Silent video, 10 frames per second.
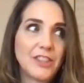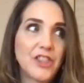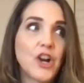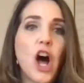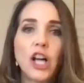
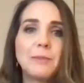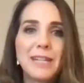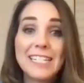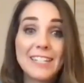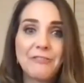they're all going
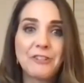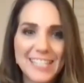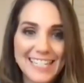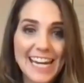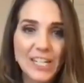to be at different
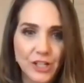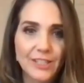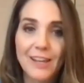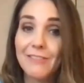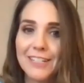
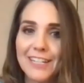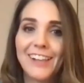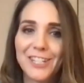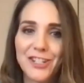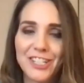stages of
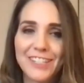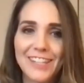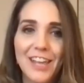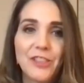intelligence.